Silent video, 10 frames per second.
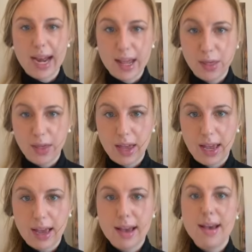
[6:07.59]

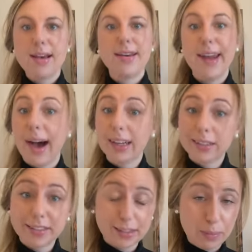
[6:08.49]
anything not
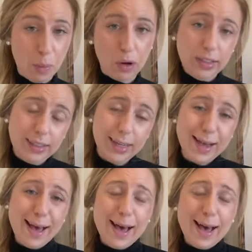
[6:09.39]
smart.